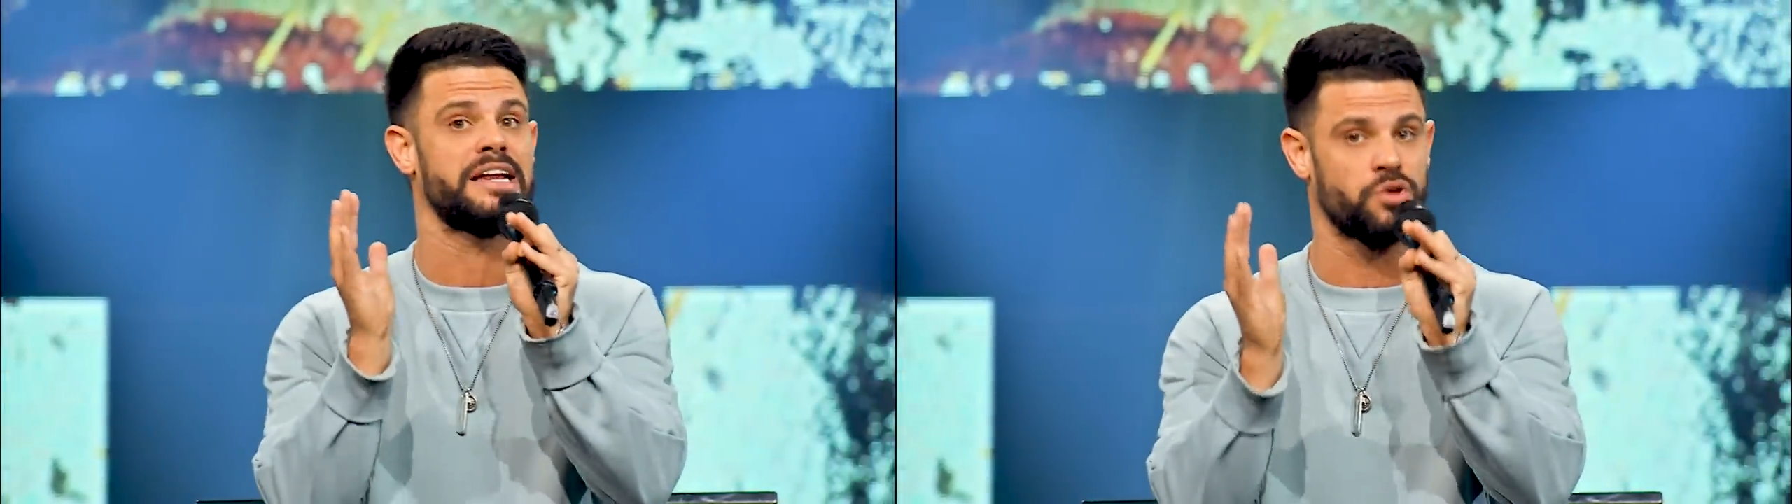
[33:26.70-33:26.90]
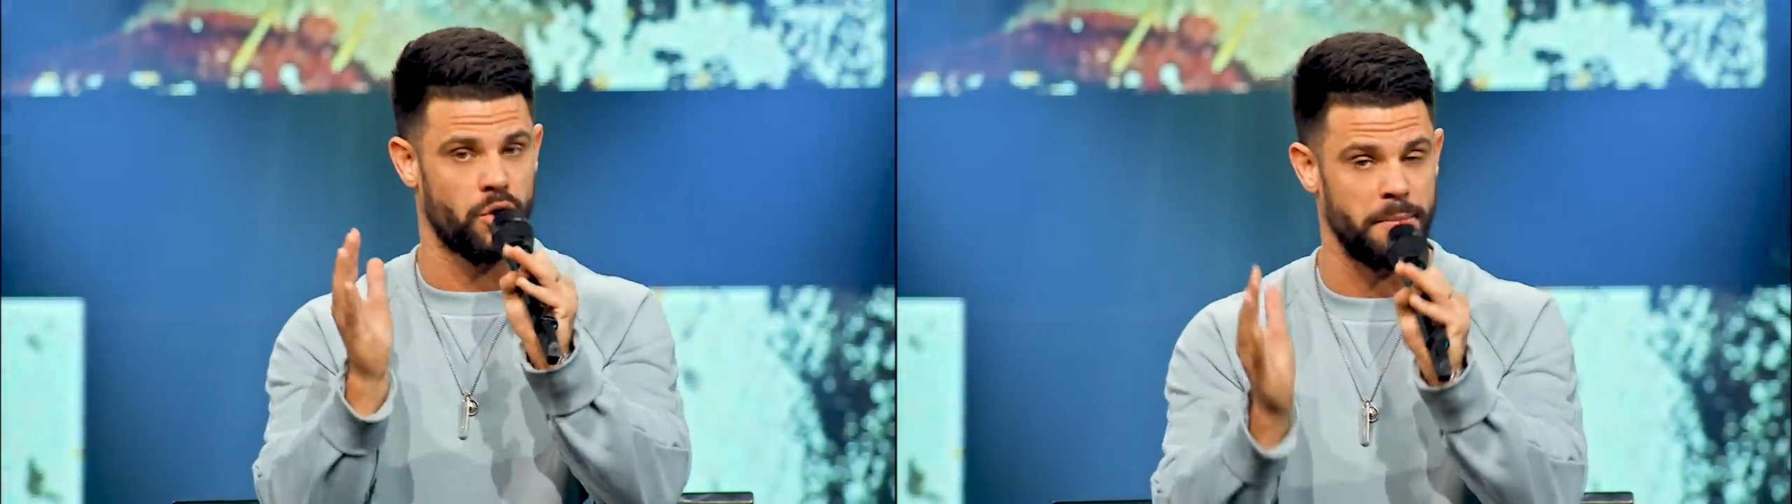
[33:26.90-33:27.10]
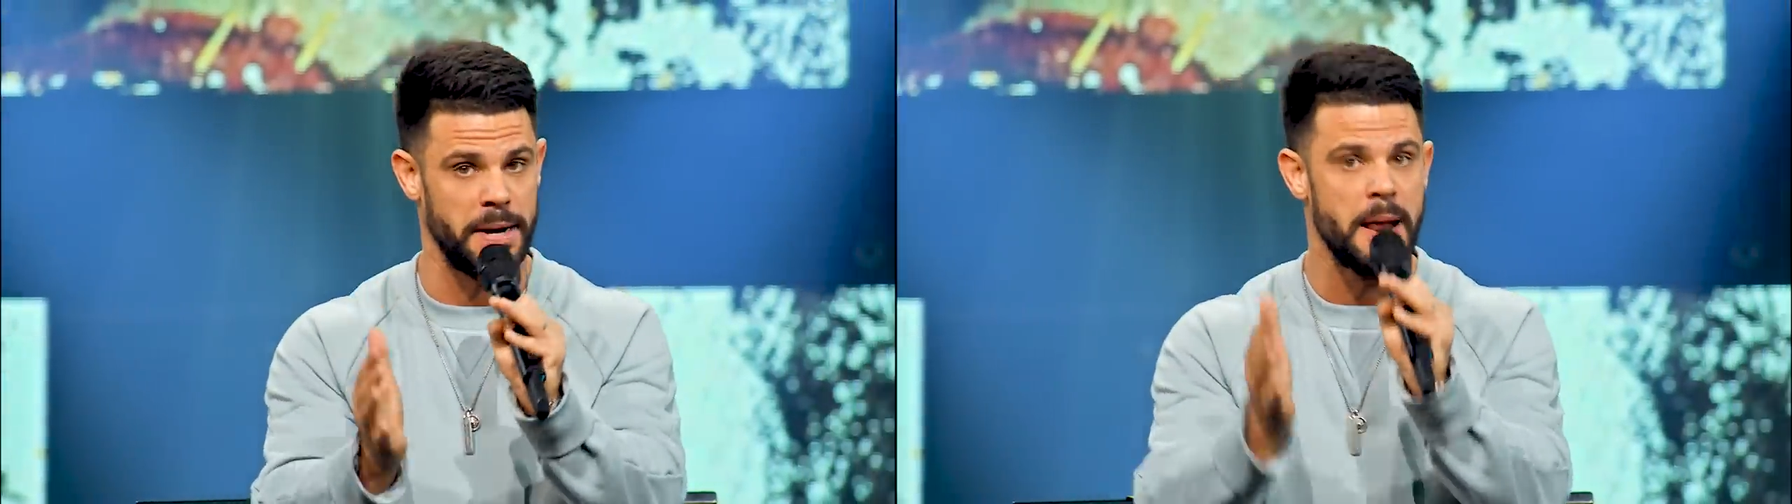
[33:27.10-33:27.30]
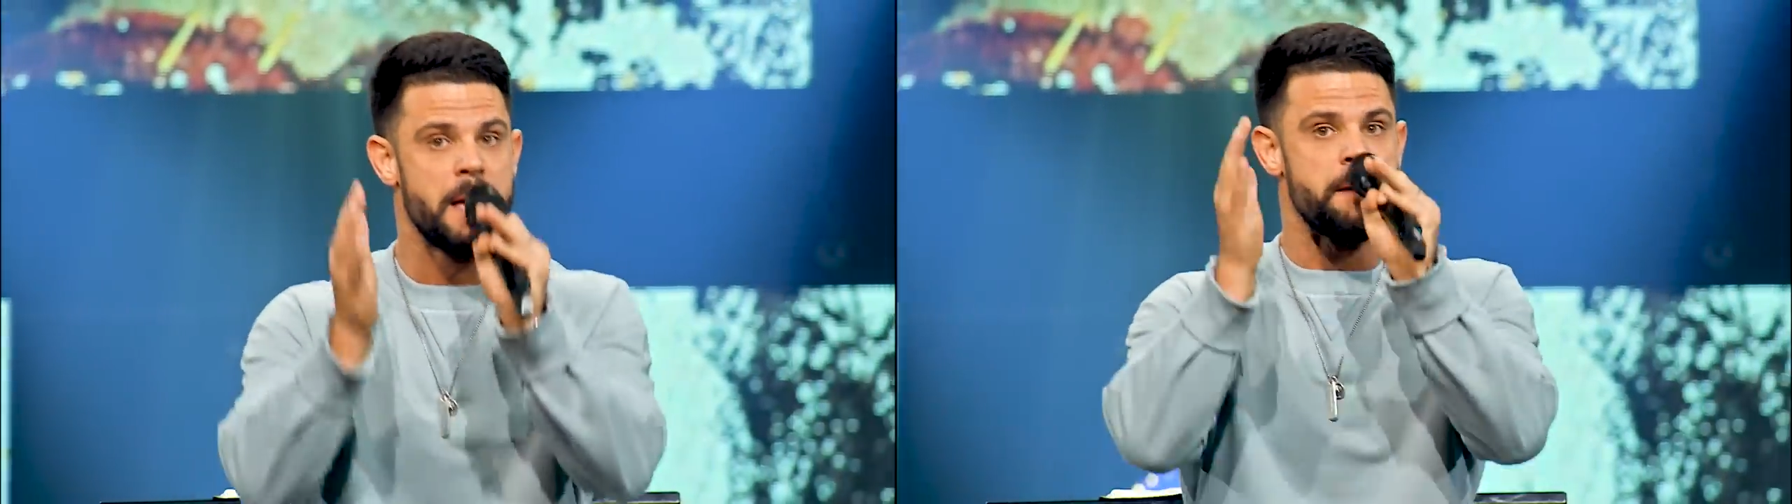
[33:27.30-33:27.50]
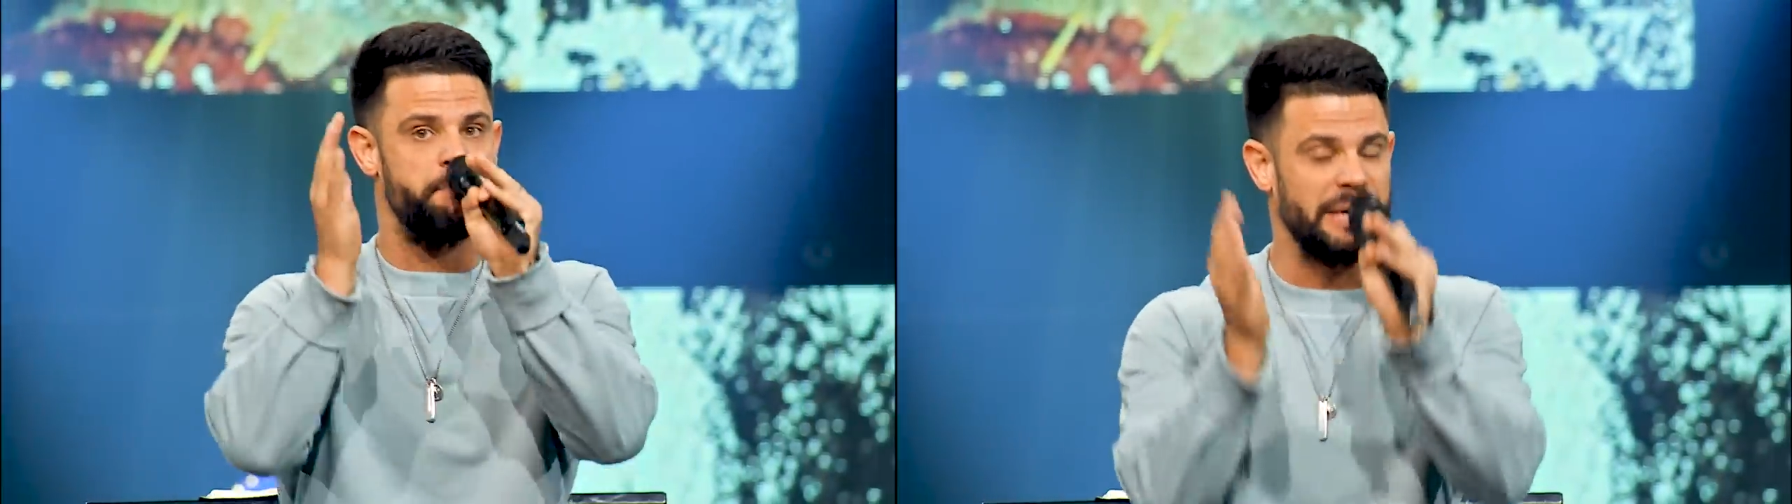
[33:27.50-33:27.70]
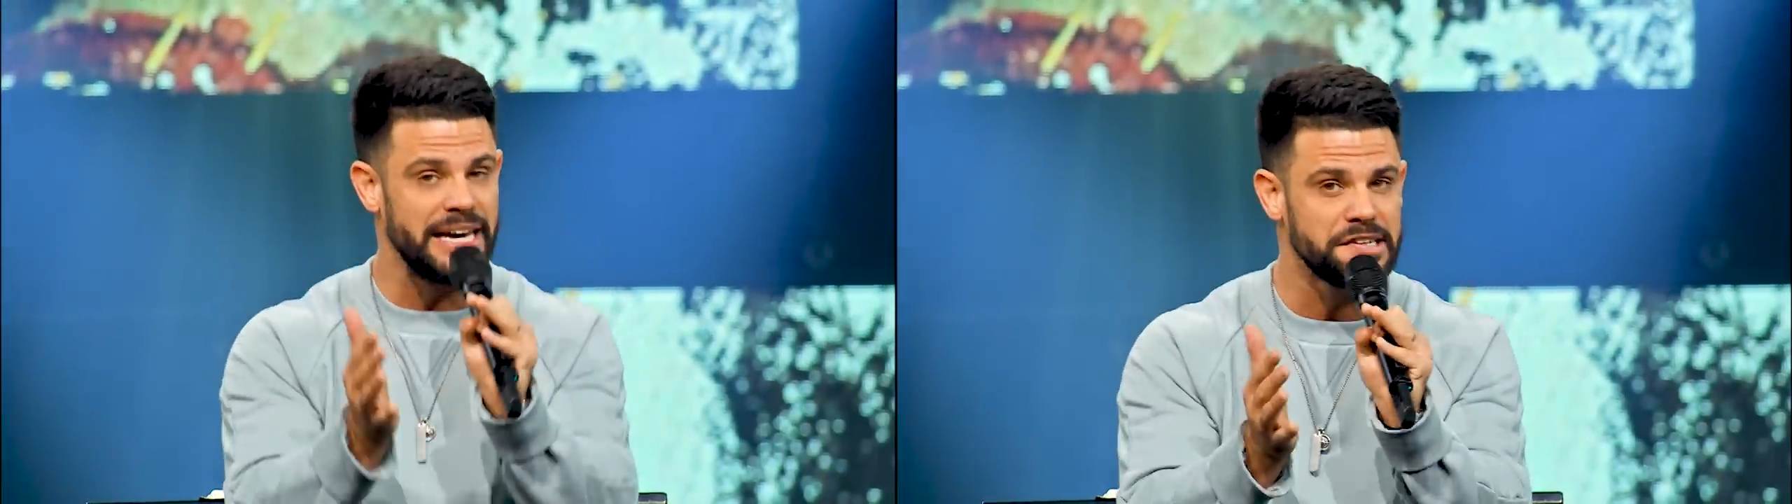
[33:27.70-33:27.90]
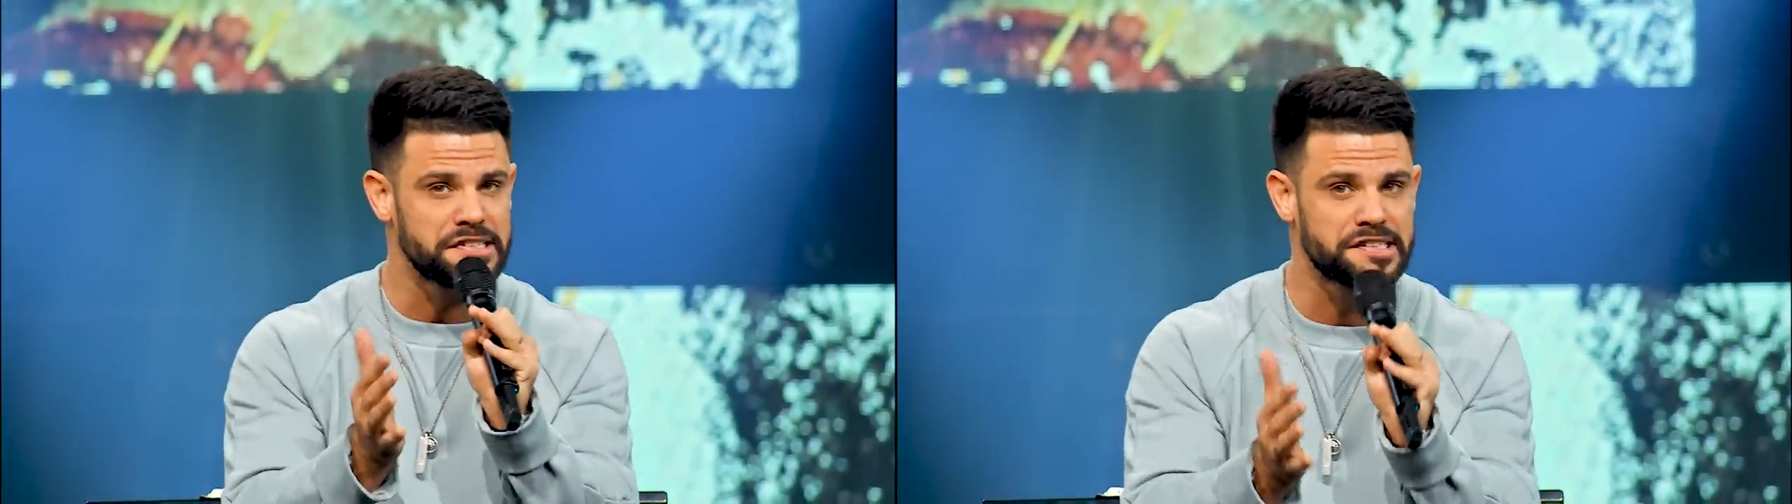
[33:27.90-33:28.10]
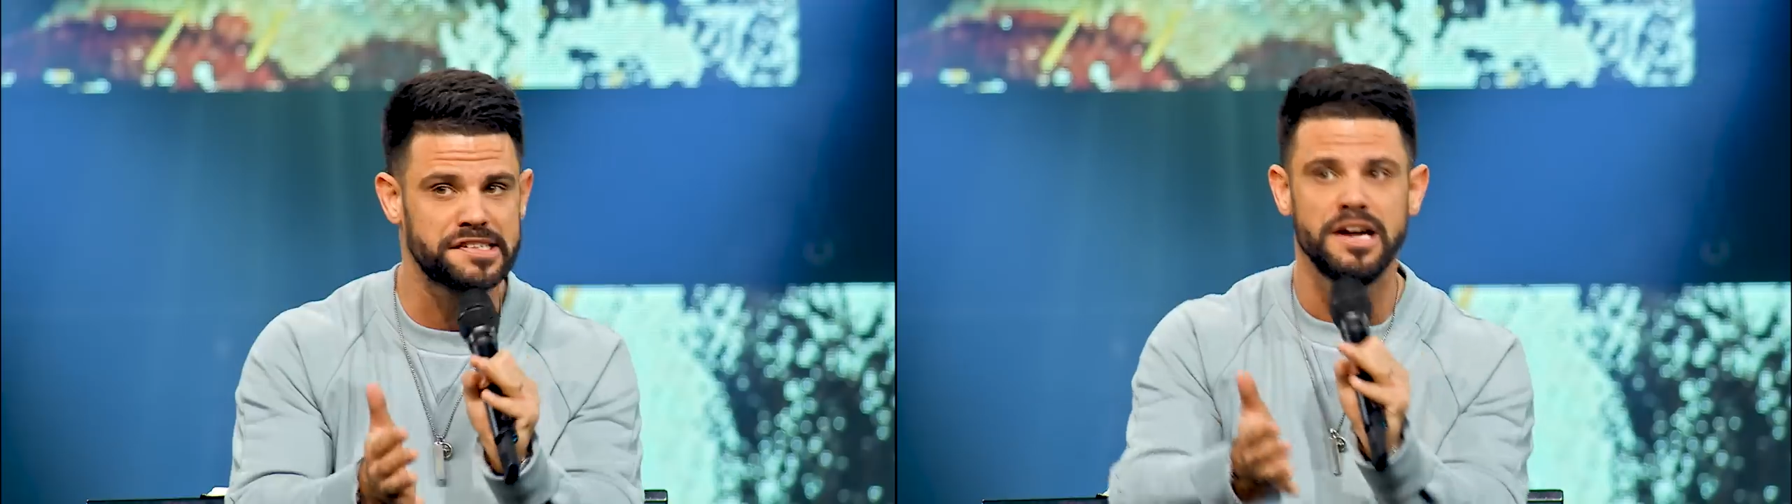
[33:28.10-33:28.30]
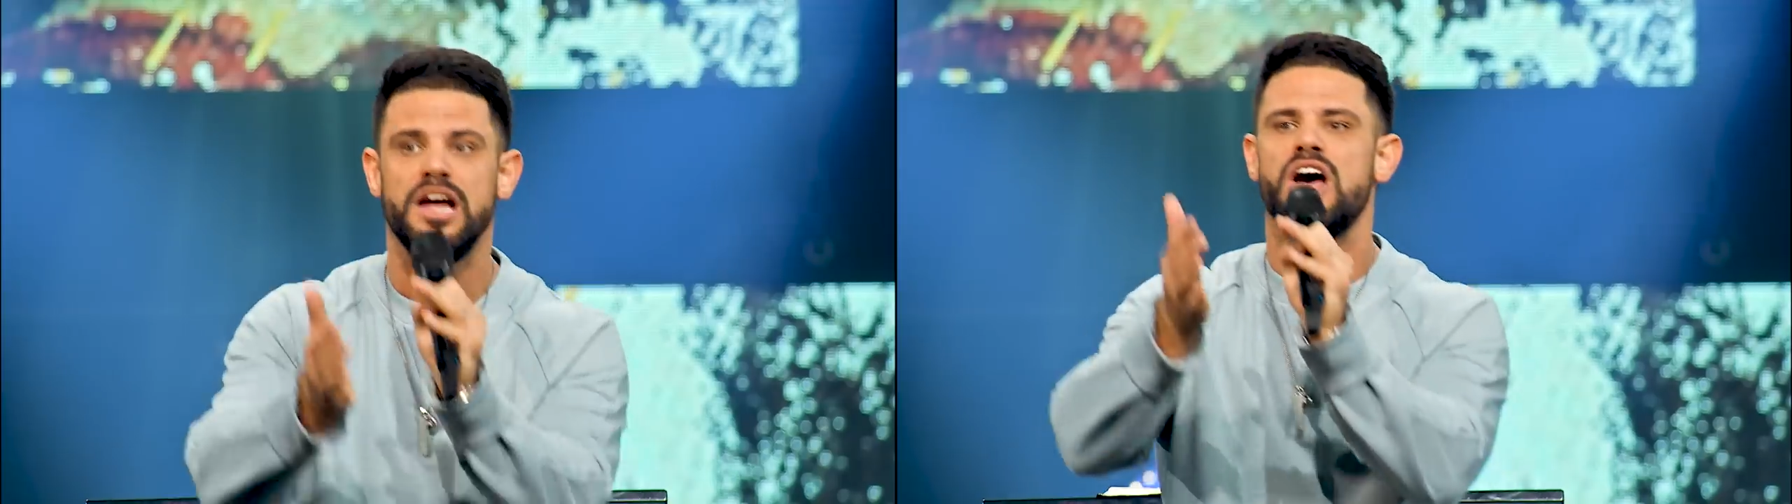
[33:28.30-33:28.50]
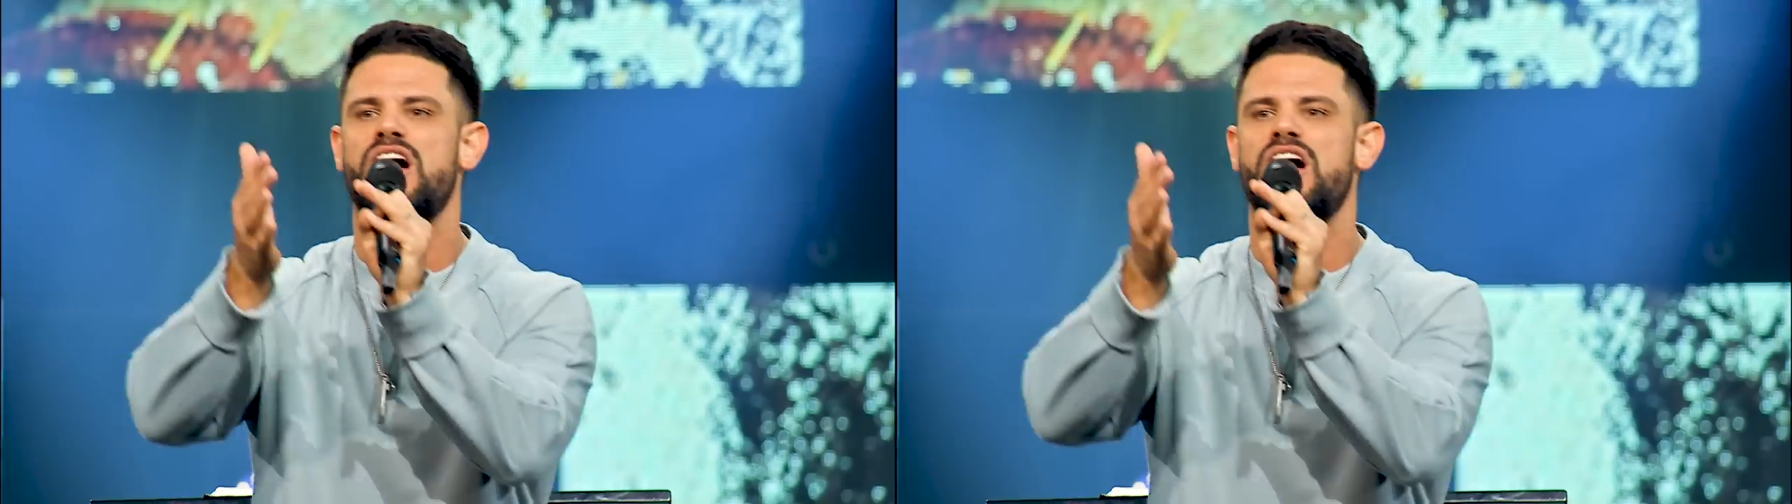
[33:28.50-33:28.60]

Lake Norman. Peace